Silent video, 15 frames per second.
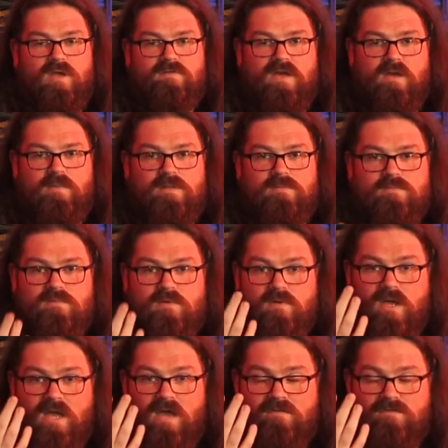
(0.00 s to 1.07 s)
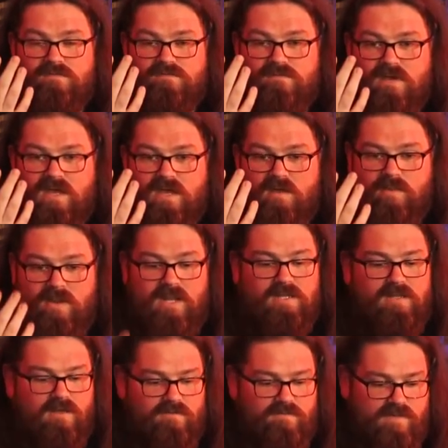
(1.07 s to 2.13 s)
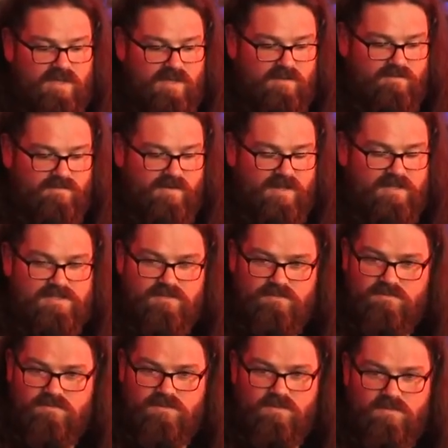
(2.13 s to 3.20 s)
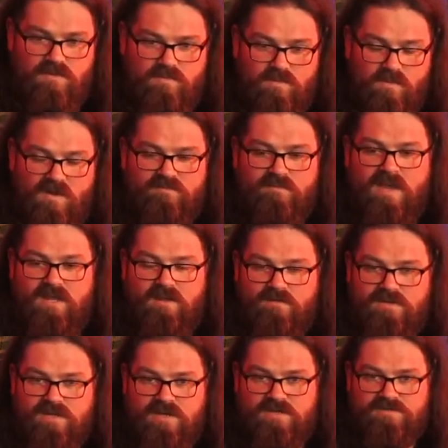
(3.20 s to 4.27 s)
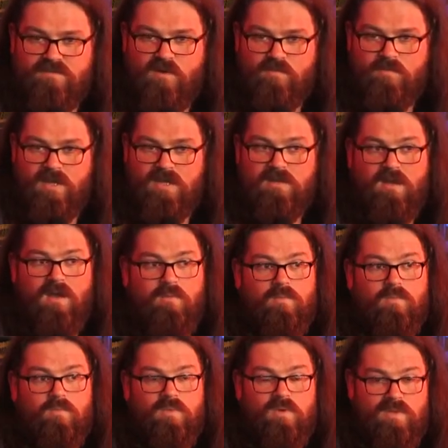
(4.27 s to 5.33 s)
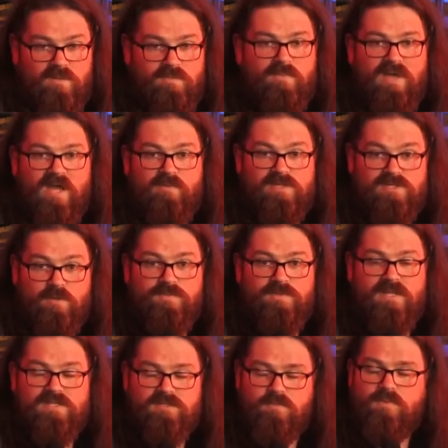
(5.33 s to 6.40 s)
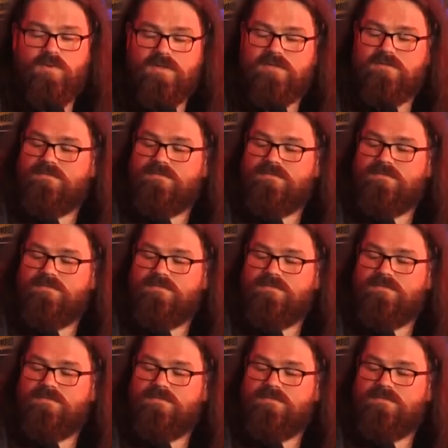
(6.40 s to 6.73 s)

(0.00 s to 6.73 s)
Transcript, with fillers: family. I have uh, plenty of uh, friends who, who, who I've made over the years from open mic. We will be back with something at some point.